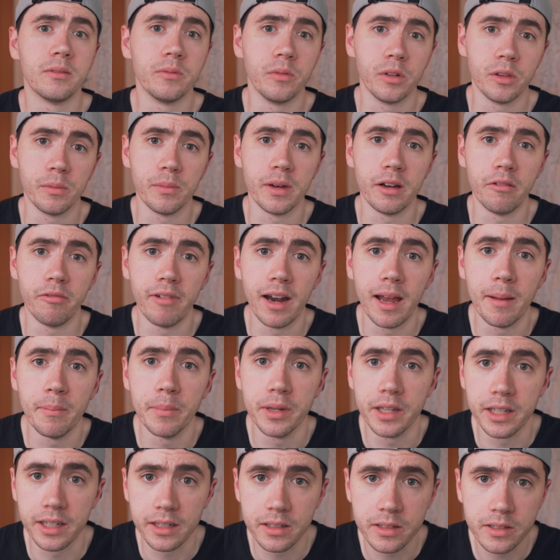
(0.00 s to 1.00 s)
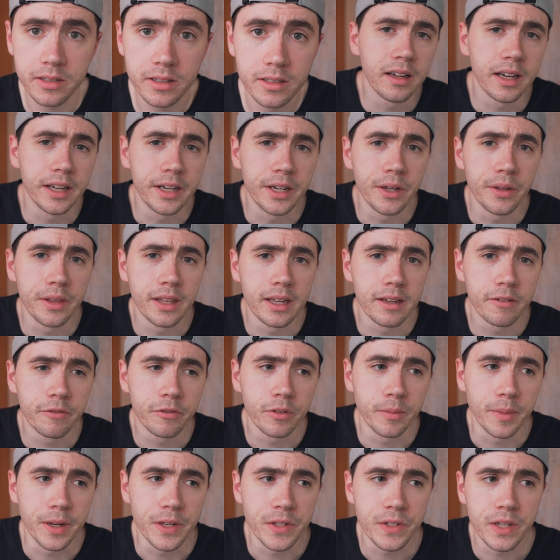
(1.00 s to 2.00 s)
with my ramblings. I know that for
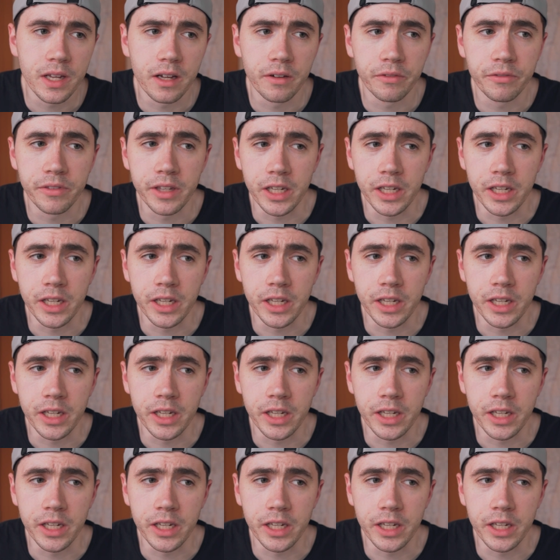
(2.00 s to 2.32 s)
myself,